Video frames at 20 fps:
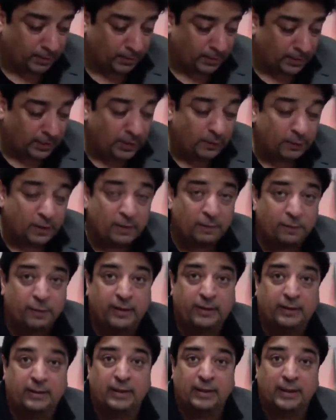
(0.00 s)
even
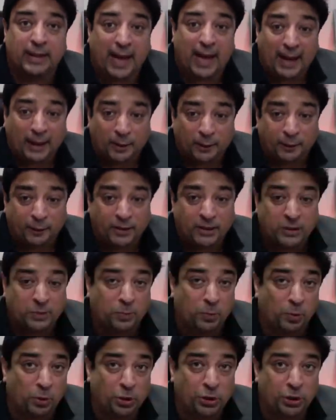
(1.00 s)
with lack of
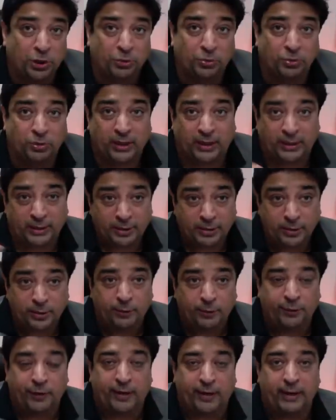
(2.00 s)
exposure to that new
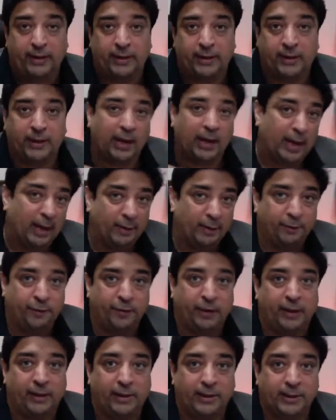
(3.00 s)
field, I have
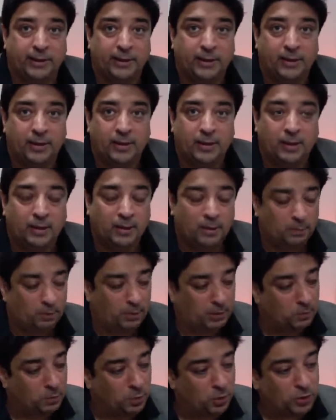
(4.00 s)
failed.
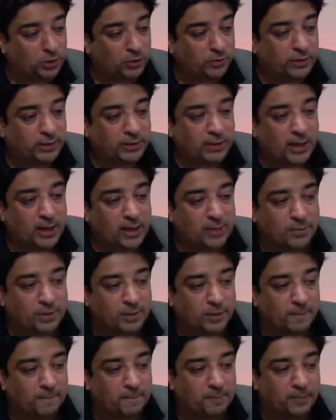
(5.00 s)
But most of the
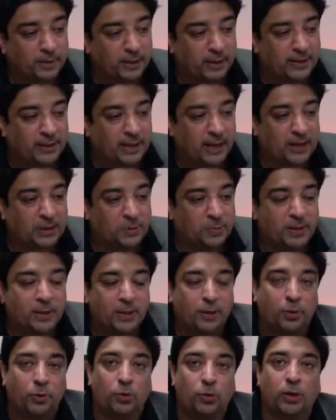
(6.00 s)
times, it has been a
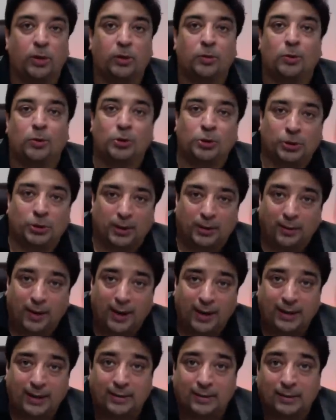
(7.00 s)
roller coaster
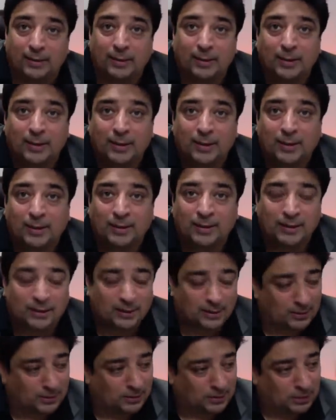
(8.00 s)
ride.
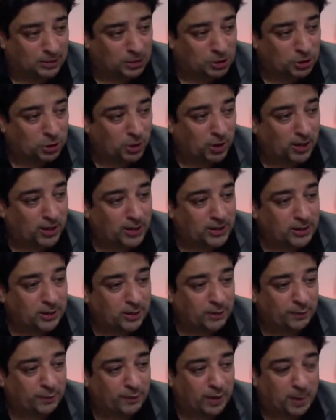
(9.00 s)
The joys
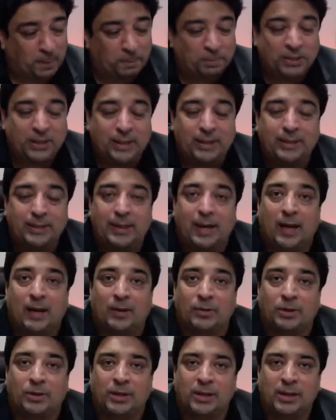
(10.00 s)
of ups and
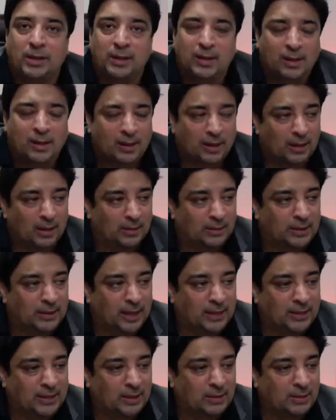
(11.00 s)
downs,
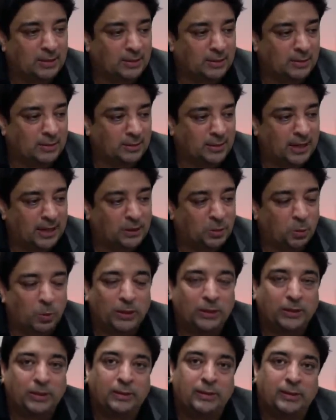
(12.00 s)
that's
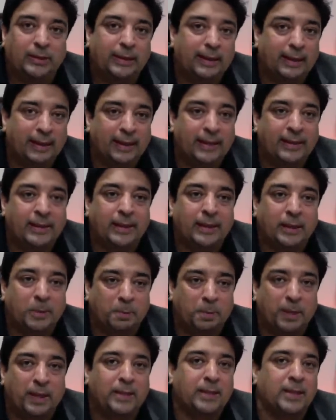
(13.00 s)
what the internet
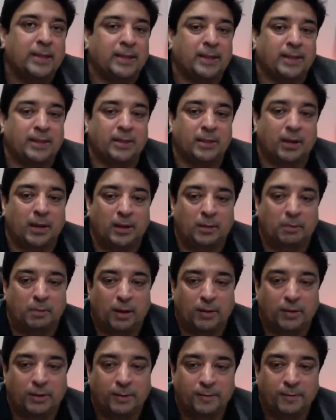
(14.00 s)
business is all about.